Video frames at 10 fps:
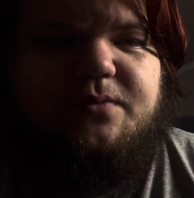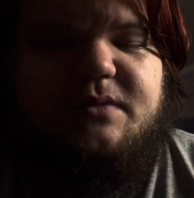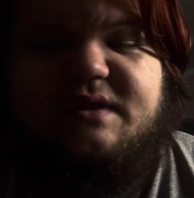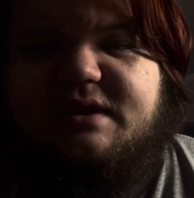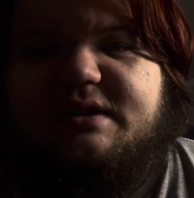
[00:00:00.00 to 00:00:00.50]

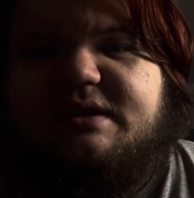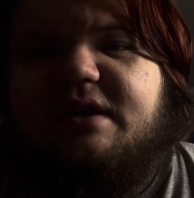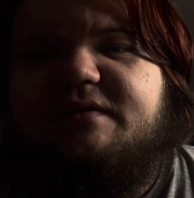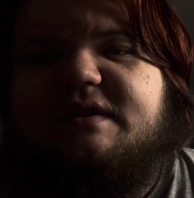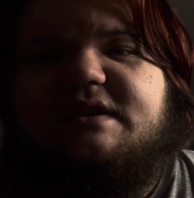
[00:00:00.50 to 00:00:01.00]
it's a
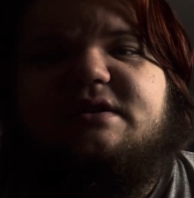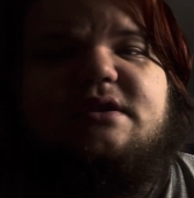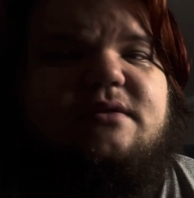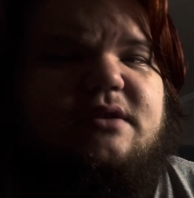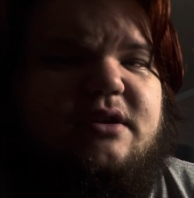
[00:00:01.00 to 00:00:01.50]
tough
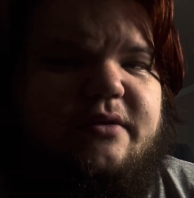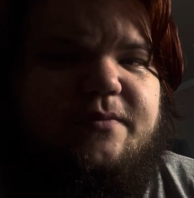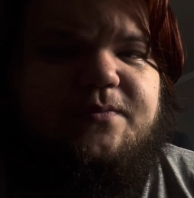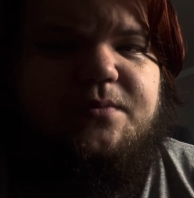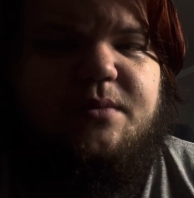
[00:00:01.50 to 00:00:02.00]
decision. You know,
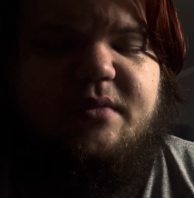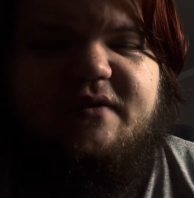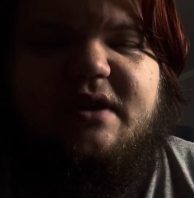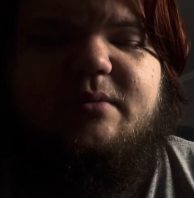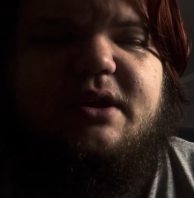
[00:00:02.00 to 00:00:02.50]
my
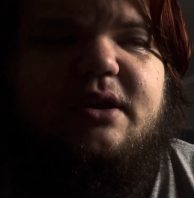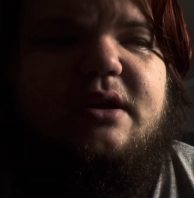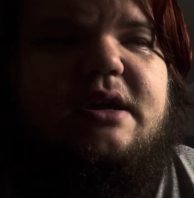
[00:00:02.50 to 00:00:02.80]
family